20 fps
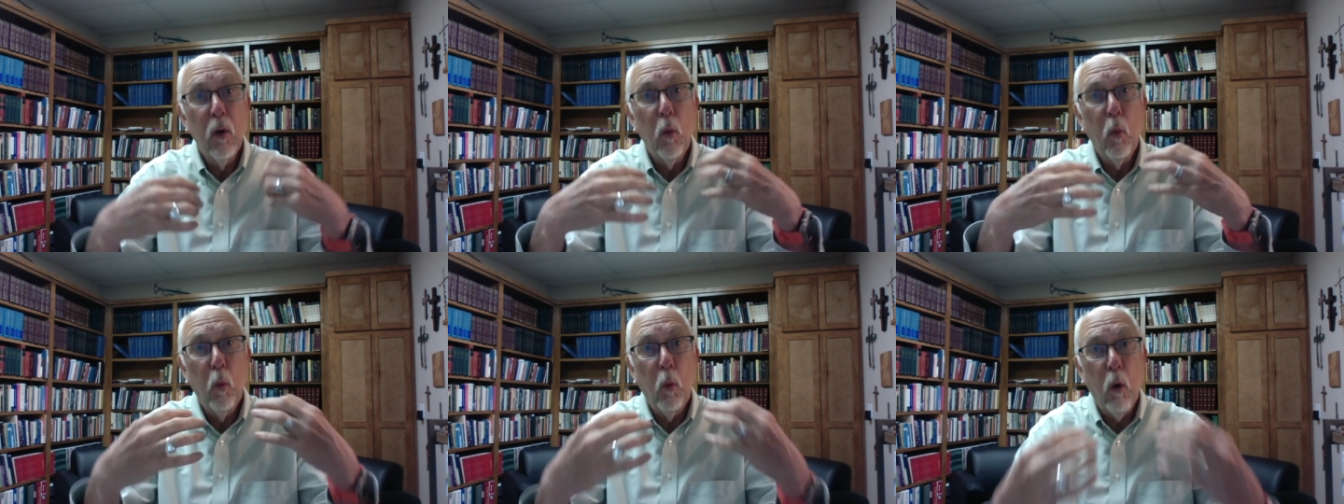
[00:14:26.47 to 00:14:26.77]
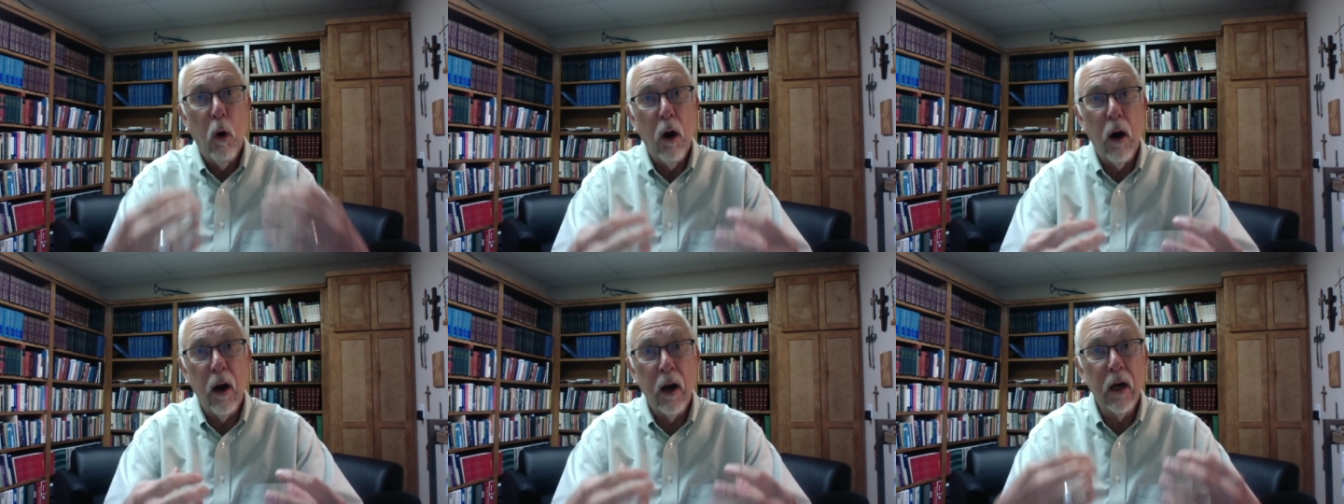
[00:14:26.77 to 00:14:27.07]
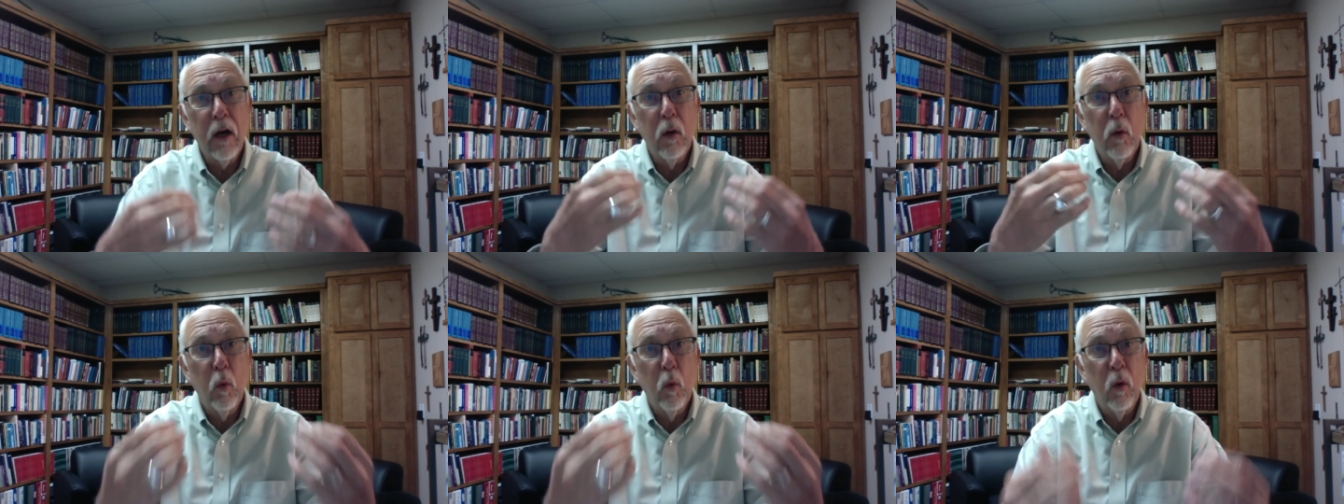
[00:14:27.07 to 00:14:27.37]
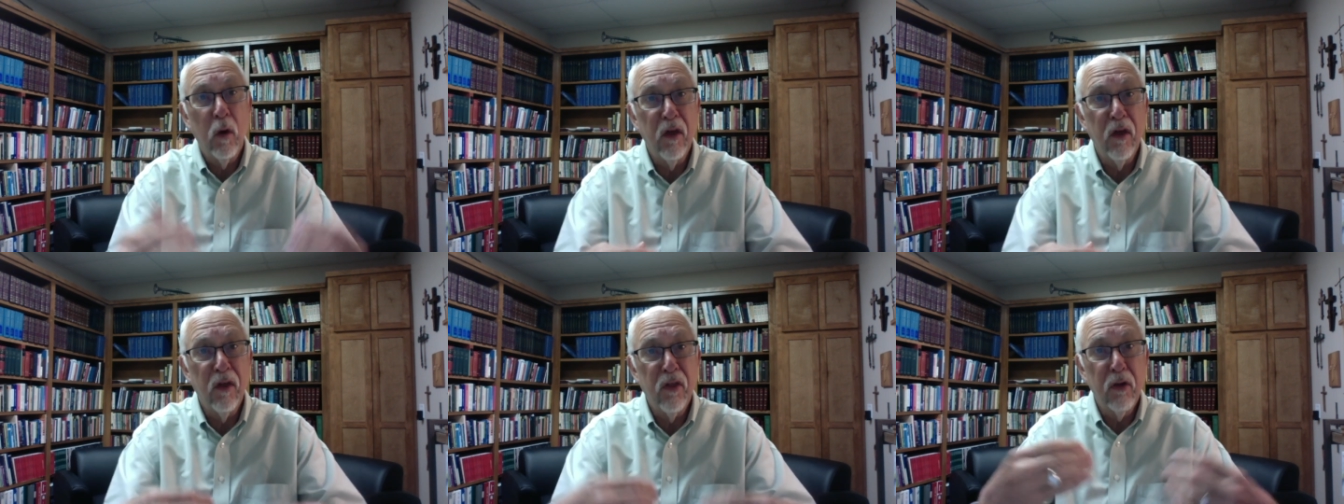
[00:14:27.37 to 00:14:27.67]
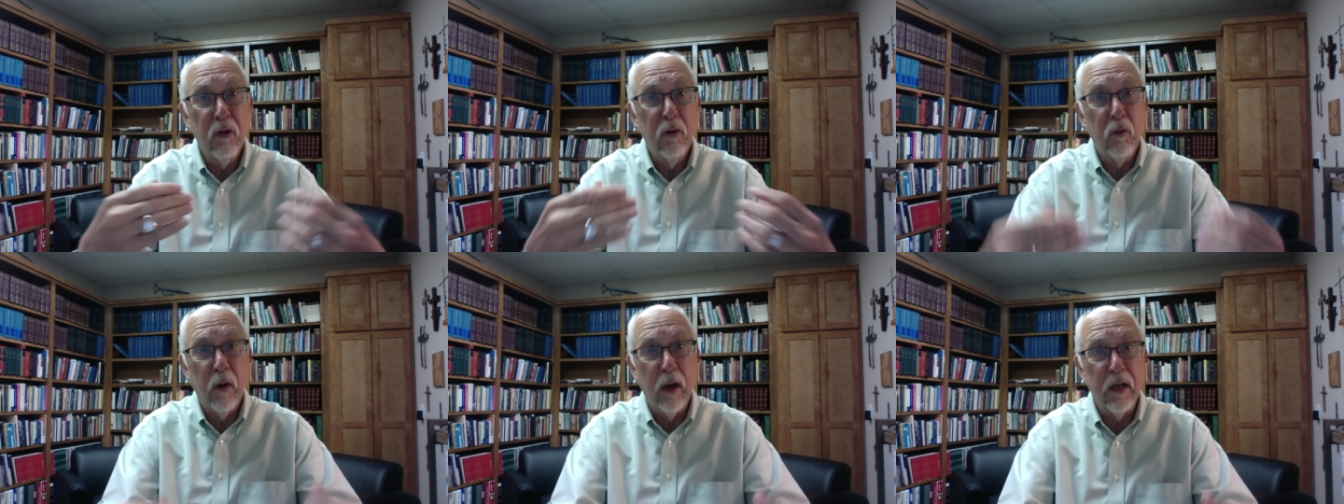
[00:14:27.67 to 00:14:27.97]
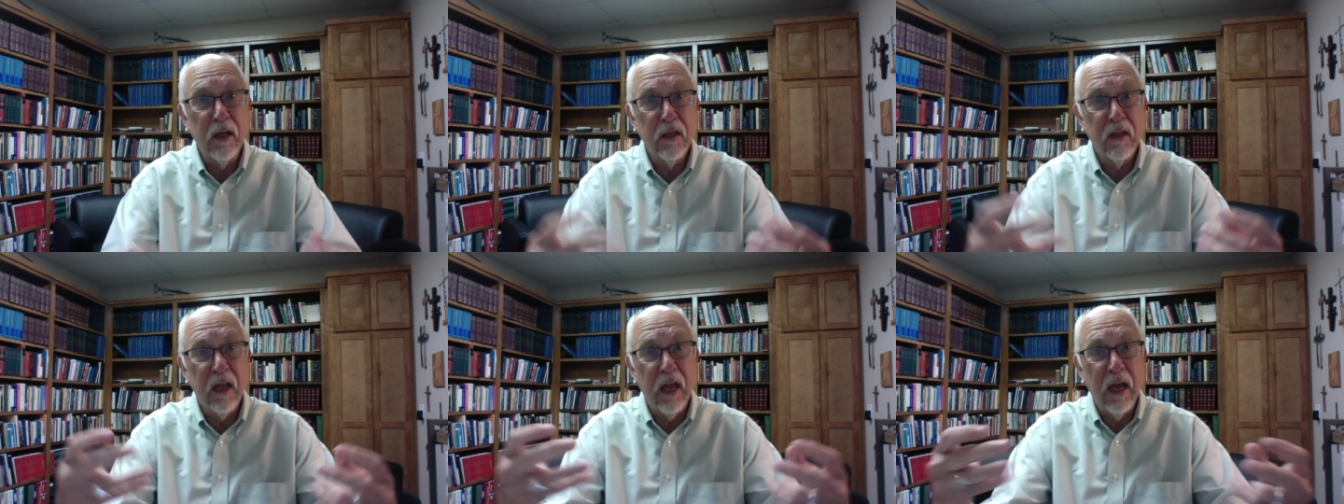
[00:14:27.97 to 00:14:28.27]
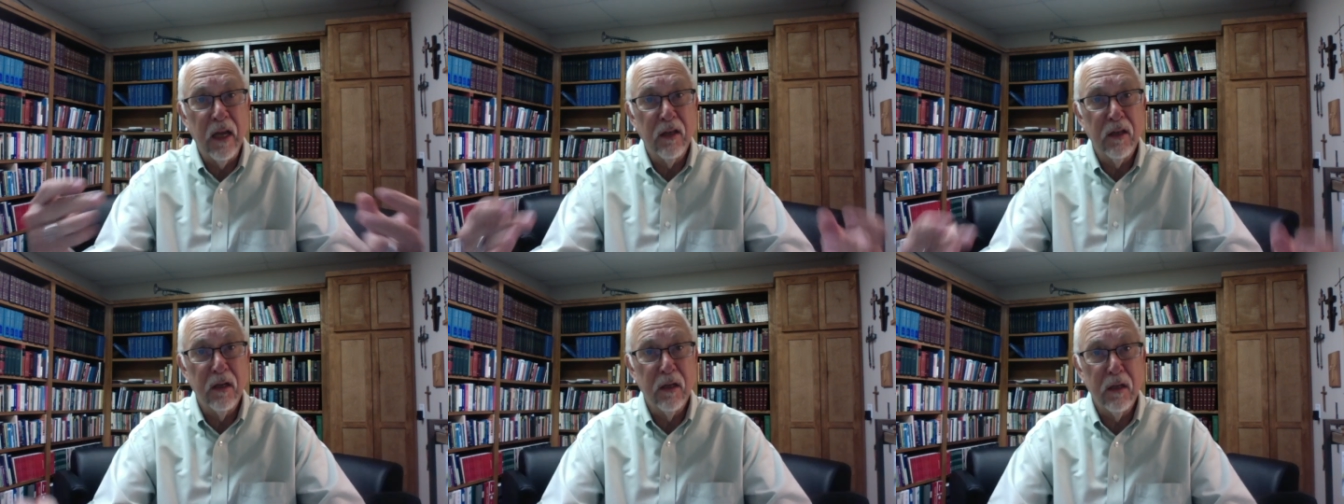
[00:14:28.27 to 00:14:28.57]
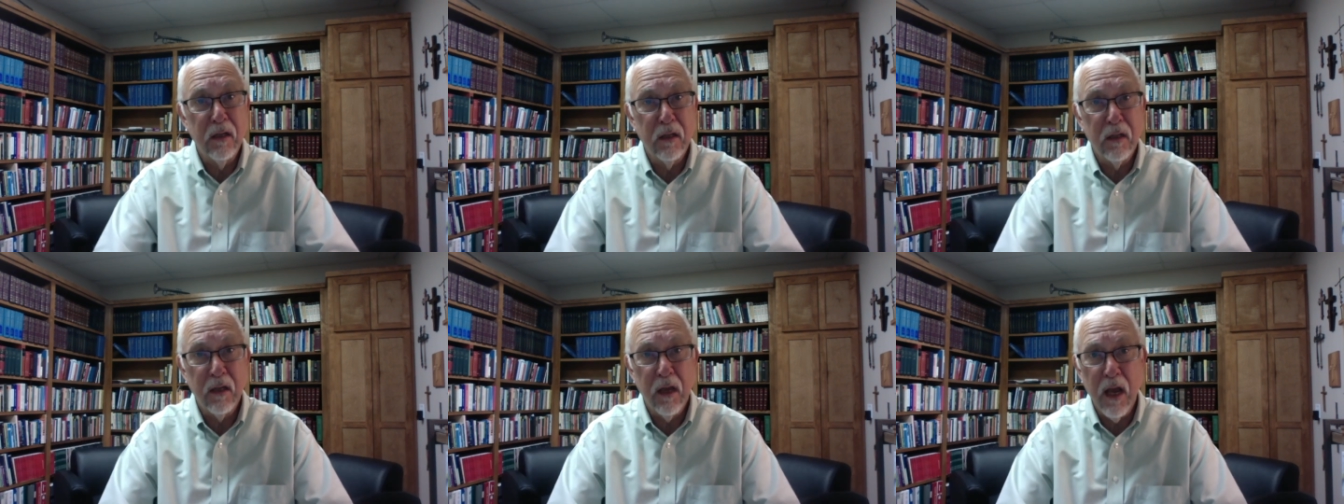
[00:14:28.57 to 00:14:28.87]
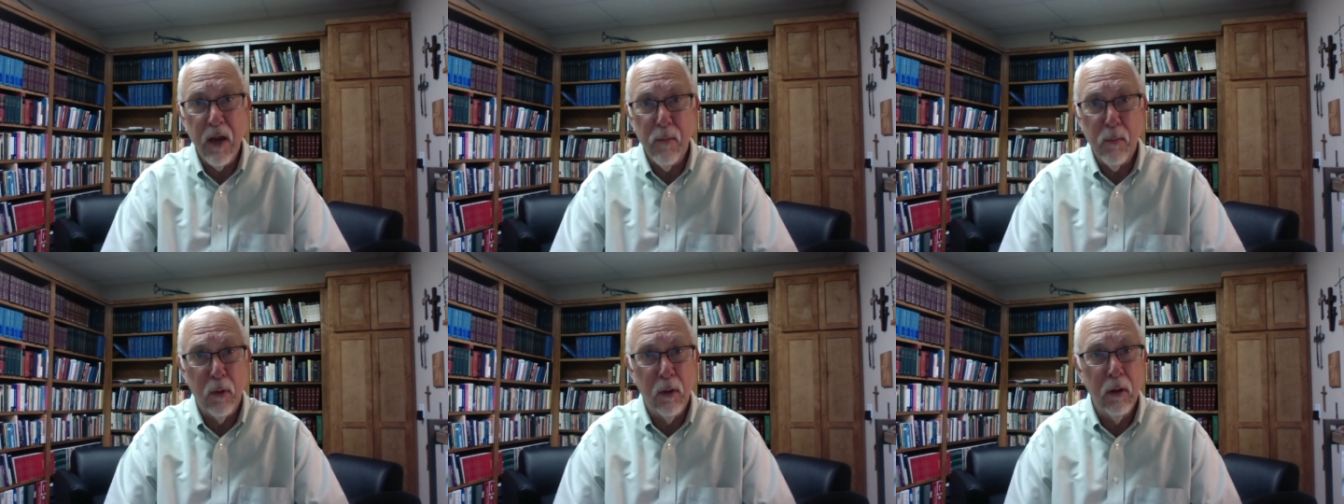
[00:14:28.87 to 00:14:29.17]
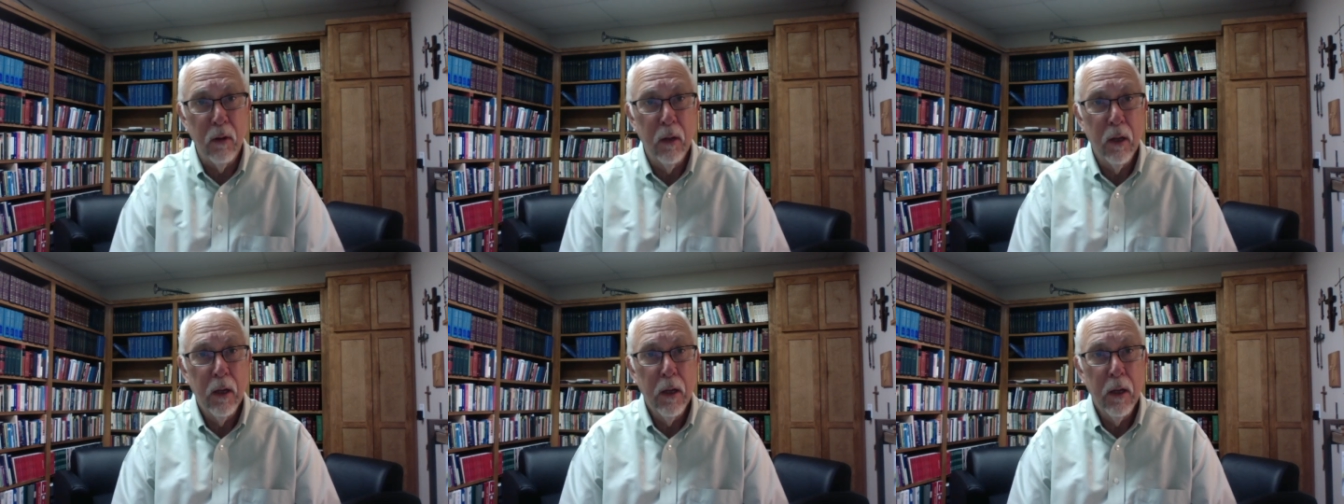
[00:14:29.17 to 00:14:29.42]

walk with Christ as a disciple.